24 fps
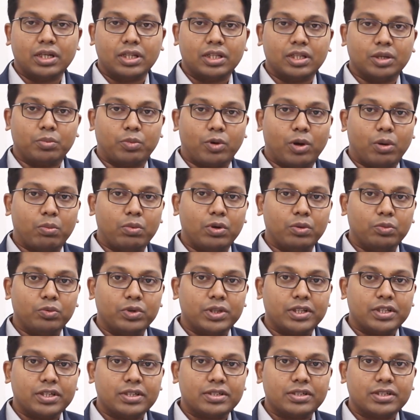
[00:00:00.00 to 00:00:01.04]
The problem
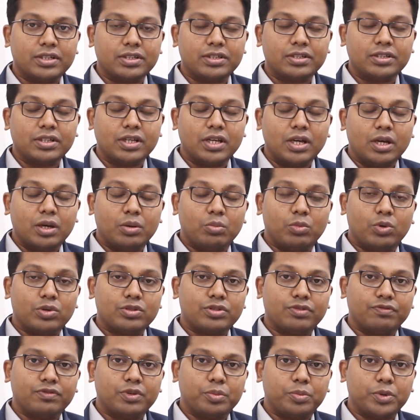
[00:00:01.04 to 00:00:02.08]
with this is
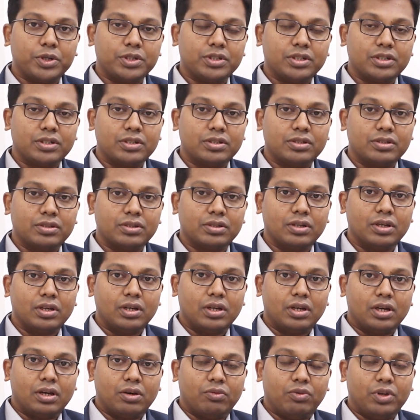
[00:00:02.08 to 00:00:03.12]
most of the patients
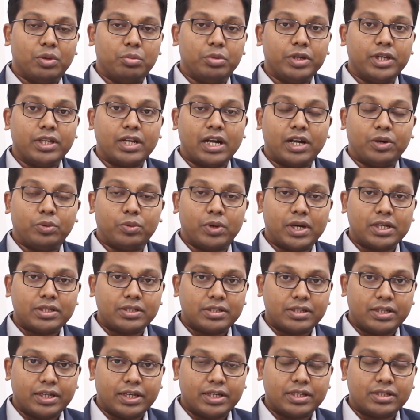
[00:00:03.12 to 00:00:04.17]
will be in
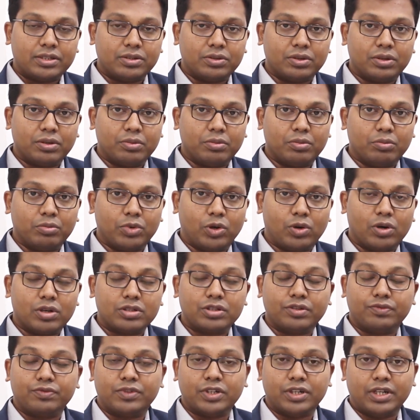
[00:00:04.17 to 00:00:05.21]
advanced stage because
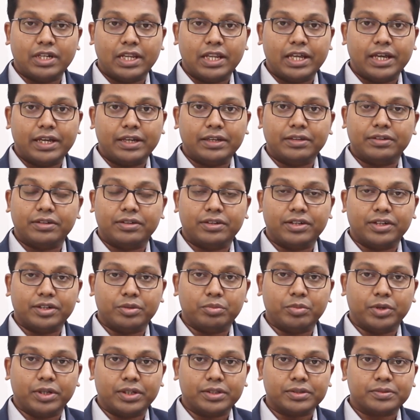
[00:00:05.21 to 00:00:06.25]
of the delay in the
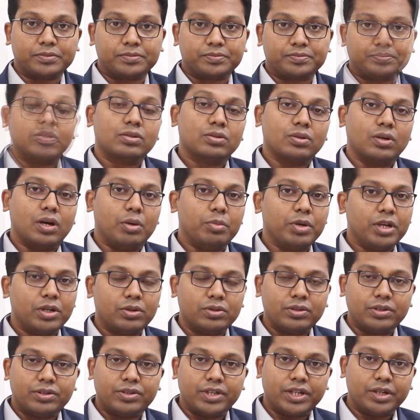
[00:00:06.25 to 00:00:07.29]
treatment. So coming to
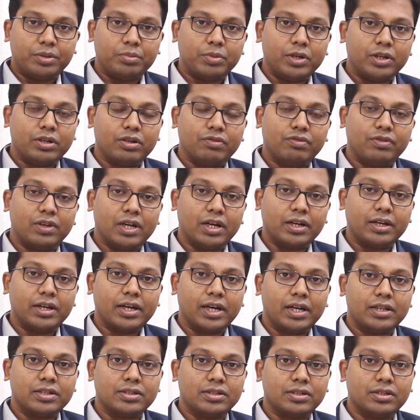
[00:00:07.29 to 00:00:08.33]
the treatment of lung
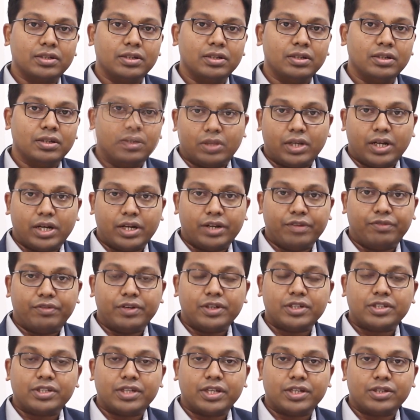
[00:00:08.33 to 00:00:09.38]
cancer, there are
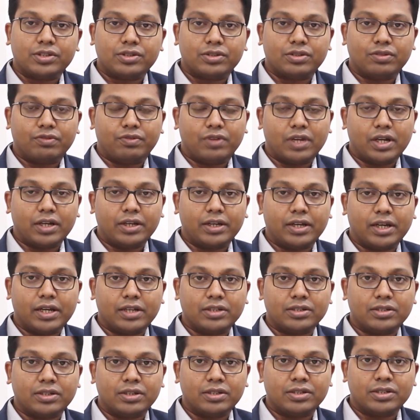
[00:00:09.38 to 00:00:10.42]
different stages of lung
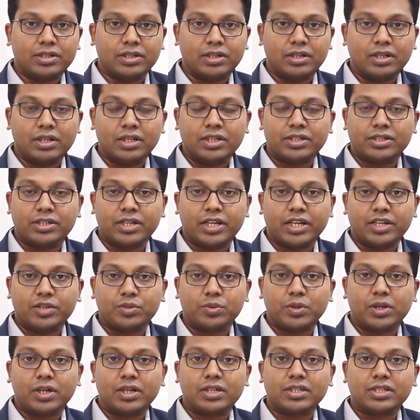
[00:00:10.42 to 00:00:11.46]
cancer. Generally, stage
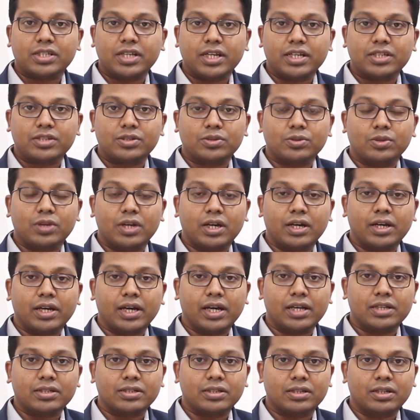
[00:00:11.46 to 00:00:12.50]
1 and stage 2 lung
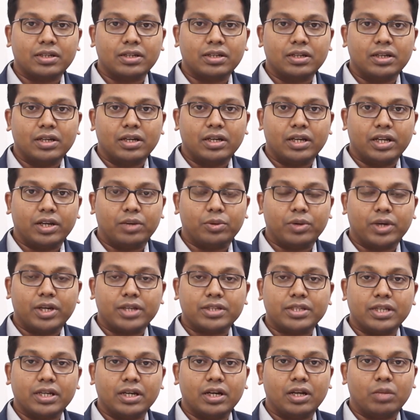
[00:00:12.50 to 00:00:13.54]
cancer require a
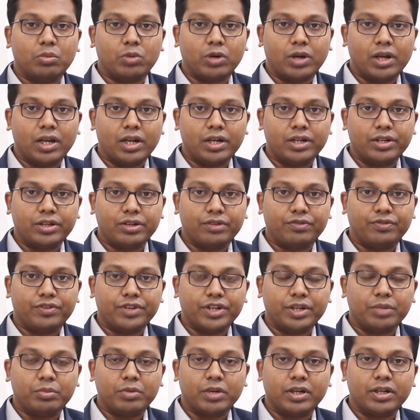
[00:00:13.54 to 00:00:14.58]
single modality of
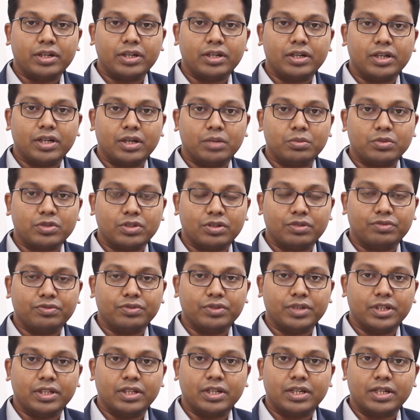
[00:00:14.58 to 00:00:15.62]
treatment in terms of
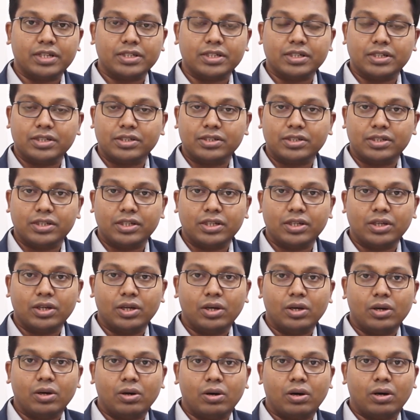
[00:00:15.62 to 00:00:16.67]
either a surgery
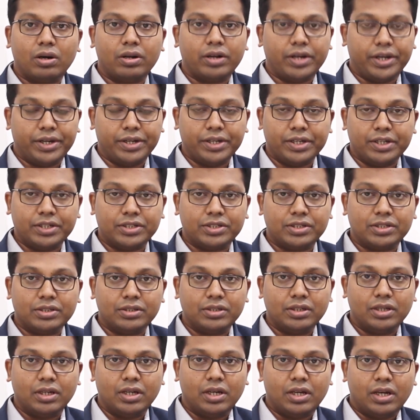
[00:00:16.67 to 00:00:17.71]
or radiation.
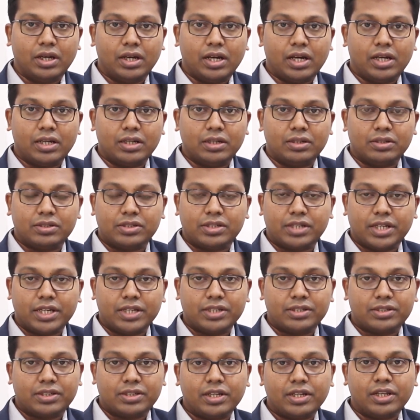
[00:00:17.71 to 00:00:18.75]
And
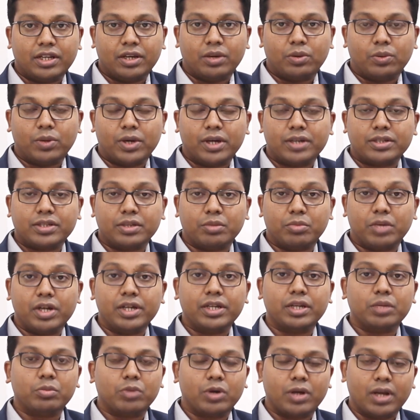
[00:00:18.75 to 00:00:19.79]
stage requires a
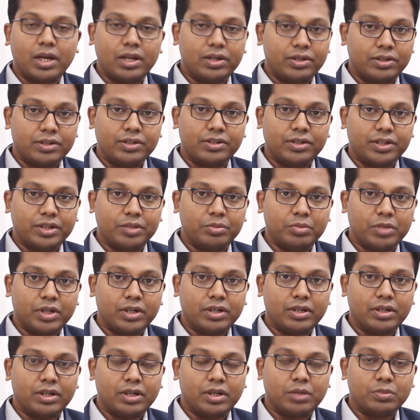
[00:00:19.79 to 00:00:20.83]
multimodality treatment
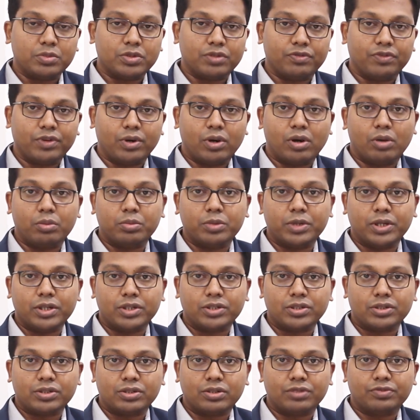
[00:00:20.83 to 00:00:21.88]
in terms of a
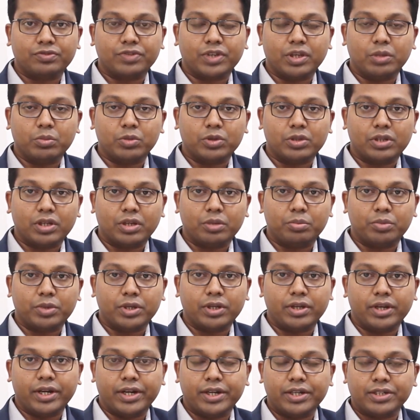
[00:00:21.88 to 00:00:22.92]
combination of
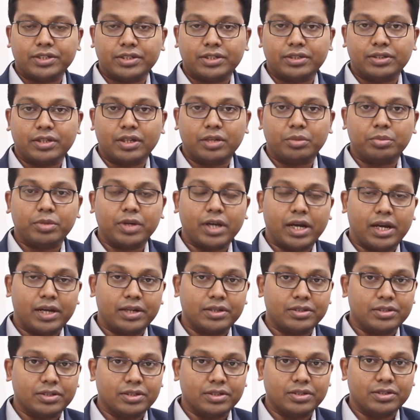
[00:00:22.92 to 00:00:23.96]
chemotherapy, radiation therapy
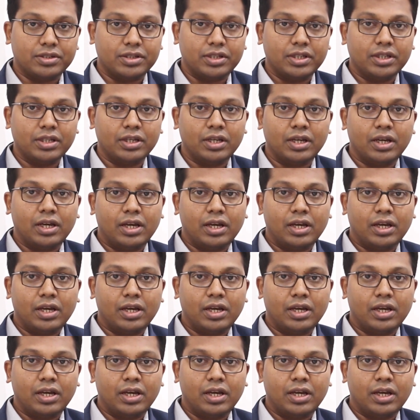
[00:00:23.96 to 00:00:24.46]
and surgery.